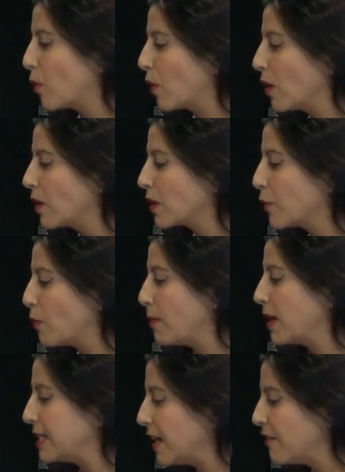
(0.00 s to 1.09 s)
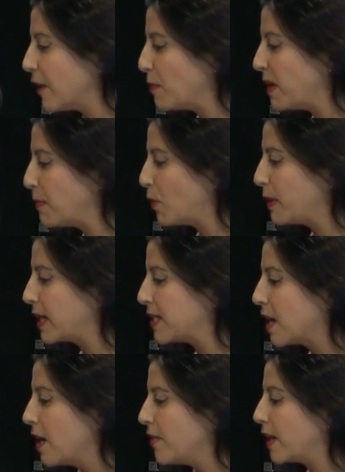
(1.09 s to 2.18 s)
for the women identified people because
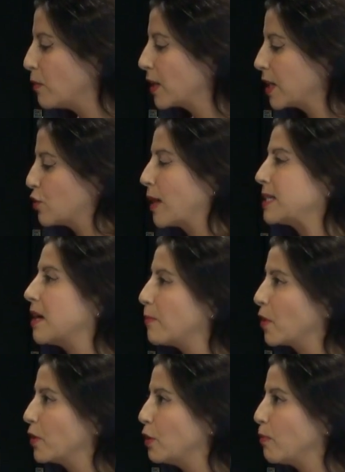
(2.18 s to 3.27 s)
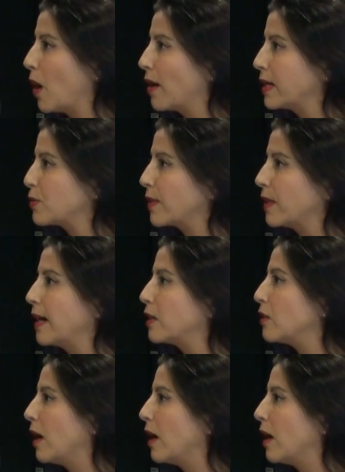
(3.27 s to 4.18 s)
they can really dress up their new bodies with like